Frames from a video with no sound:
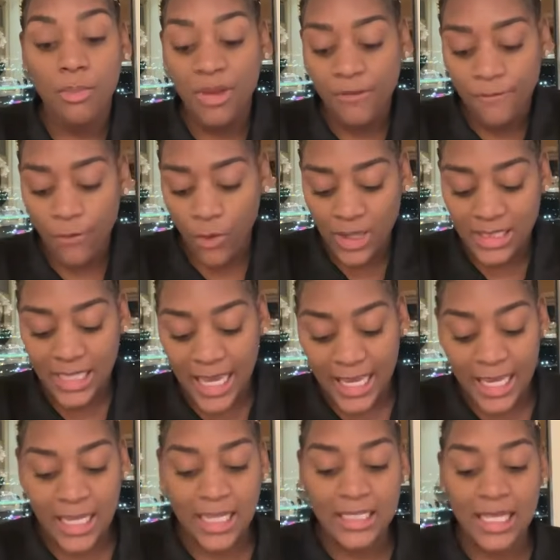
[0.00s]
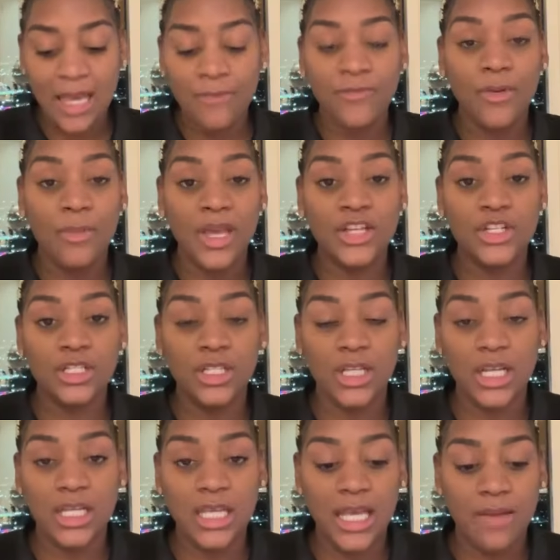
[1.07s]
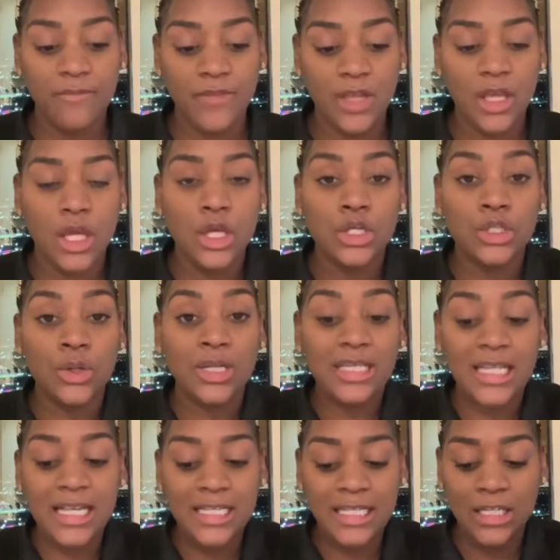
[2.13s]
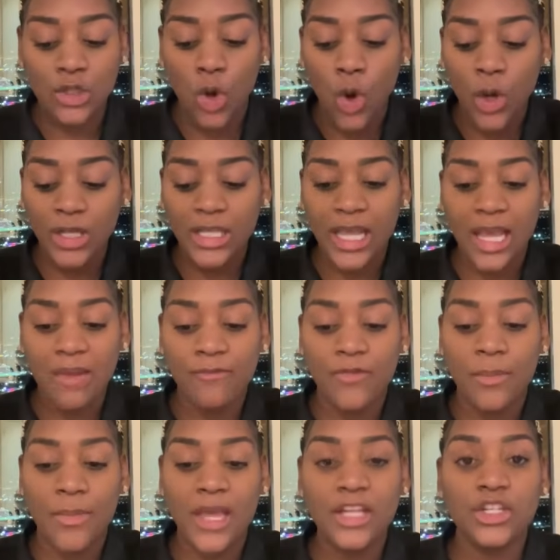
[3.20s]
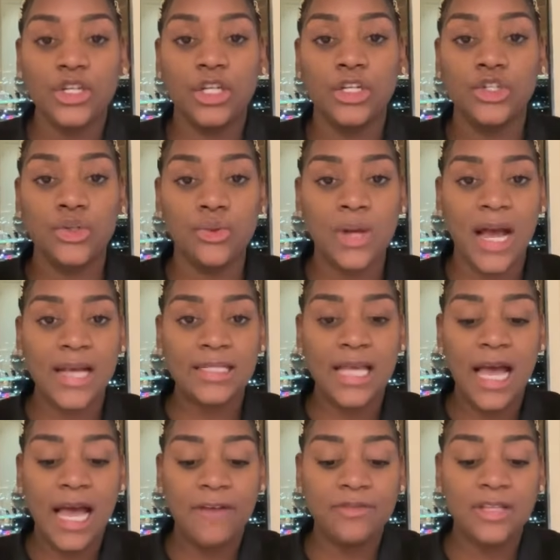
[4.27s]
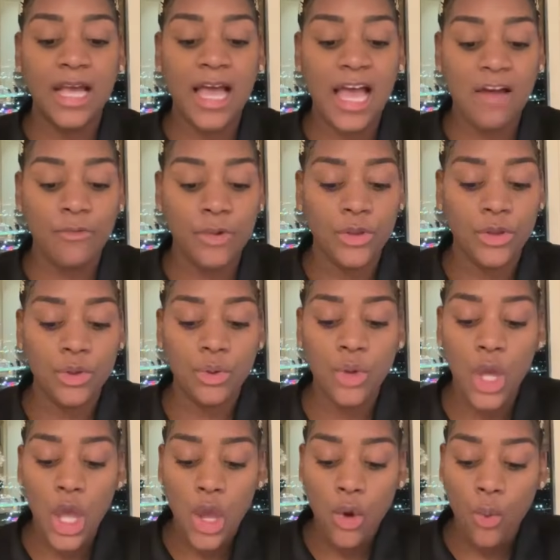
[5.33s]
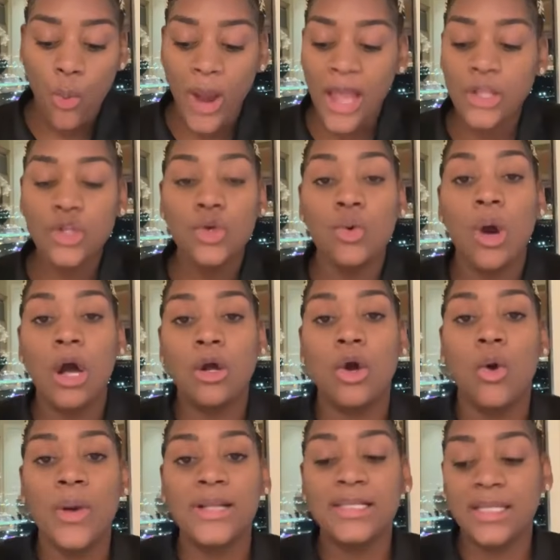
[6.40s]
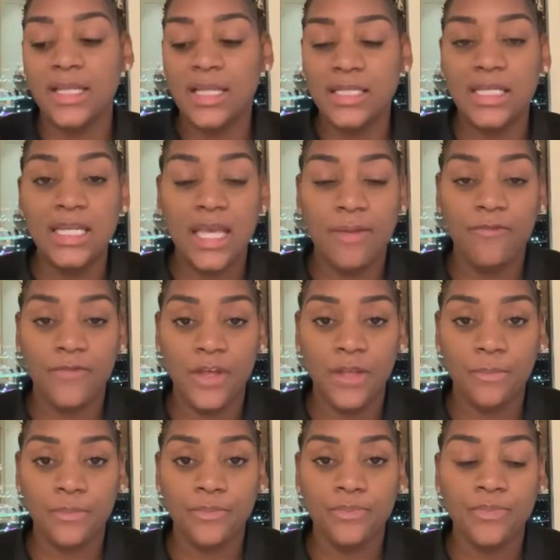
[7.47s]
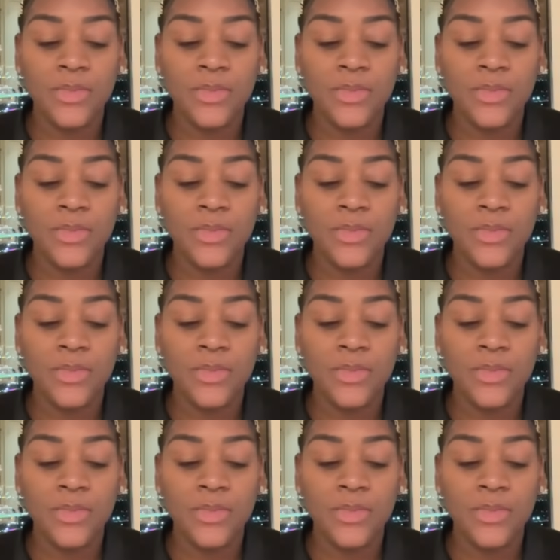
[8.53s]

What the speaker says: before taking this information to the DMV. So this is all the information that you guys have to have with you when you are going to the DMV.